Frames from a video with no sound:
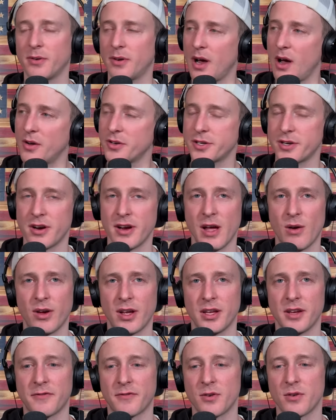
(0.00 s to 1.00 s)
Oh, sure, yeah, I'll
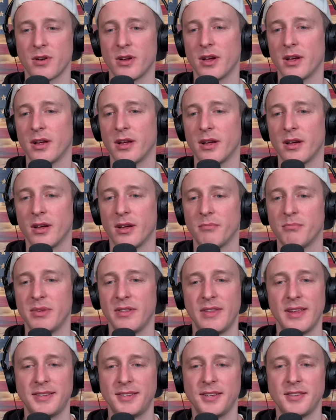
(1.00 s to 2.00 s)
get you fruit.
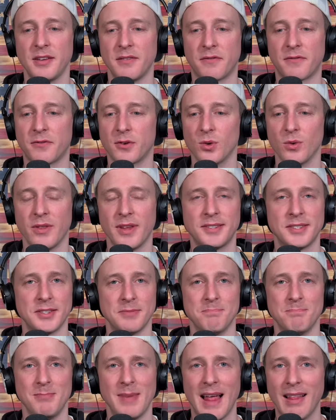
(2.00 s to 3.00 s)
This isn't fruit, this is
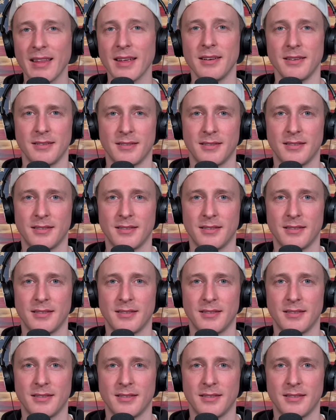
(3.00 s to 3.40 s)
melon.